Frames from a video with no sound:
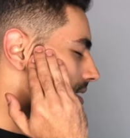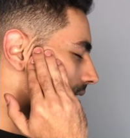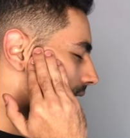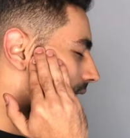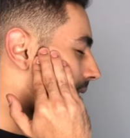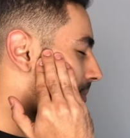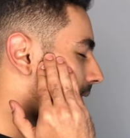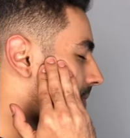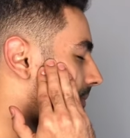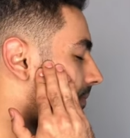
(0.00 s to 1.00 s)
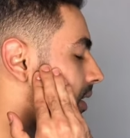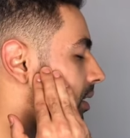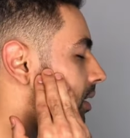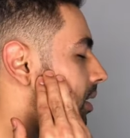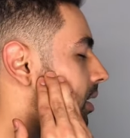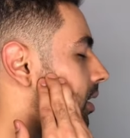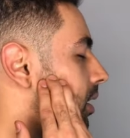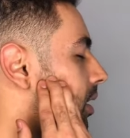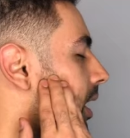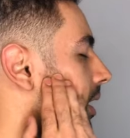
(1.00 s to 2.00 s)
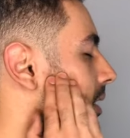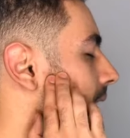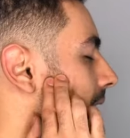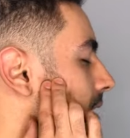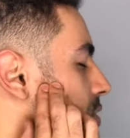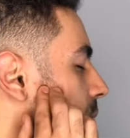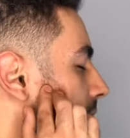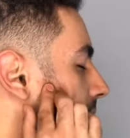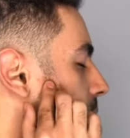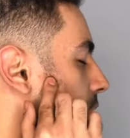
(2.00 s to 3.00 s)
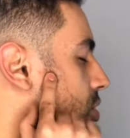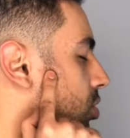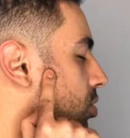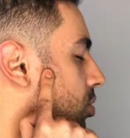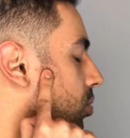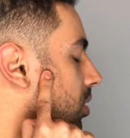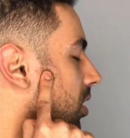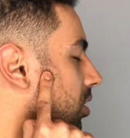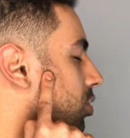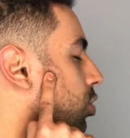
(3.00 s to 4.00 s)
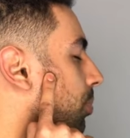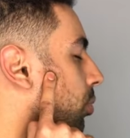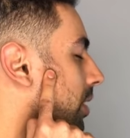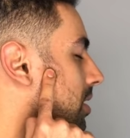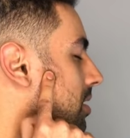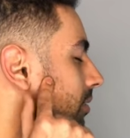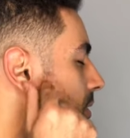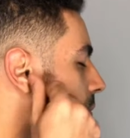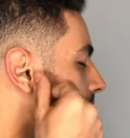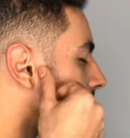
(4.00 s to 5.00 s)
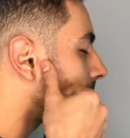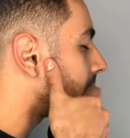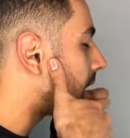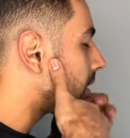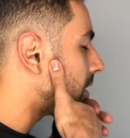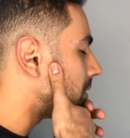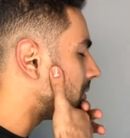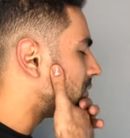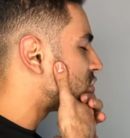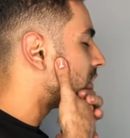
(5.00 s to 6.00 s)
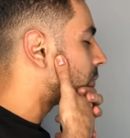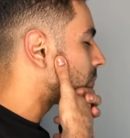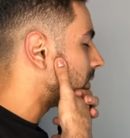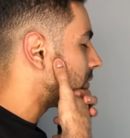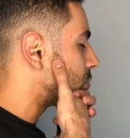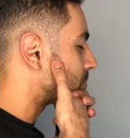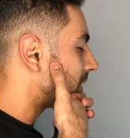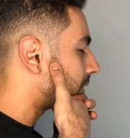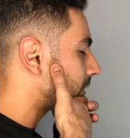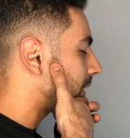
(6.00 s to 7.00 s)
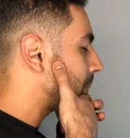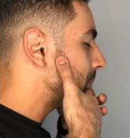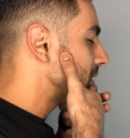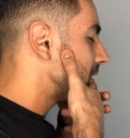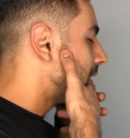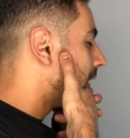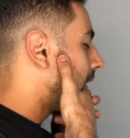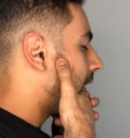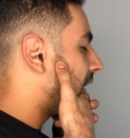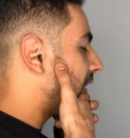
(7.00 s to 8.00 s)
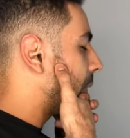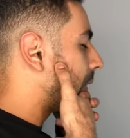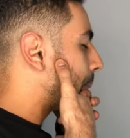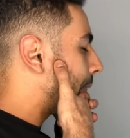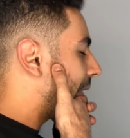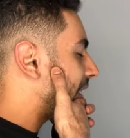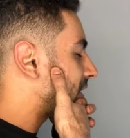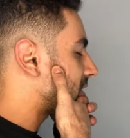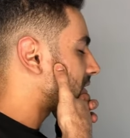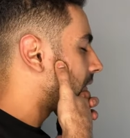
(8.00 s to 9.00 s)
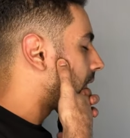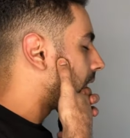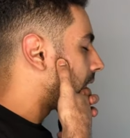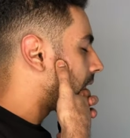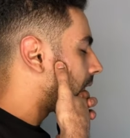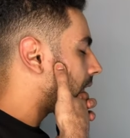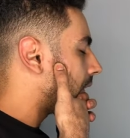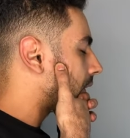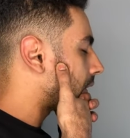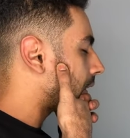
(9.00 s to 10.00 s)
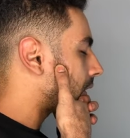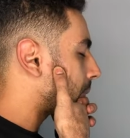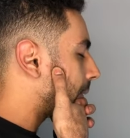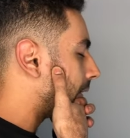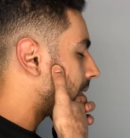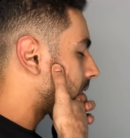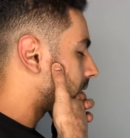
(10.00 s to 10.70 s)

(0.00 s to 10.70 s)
this hard bit, and that is where I want you can use your pointers if you want, but I generally use my thumbs, and you want to press into that spot.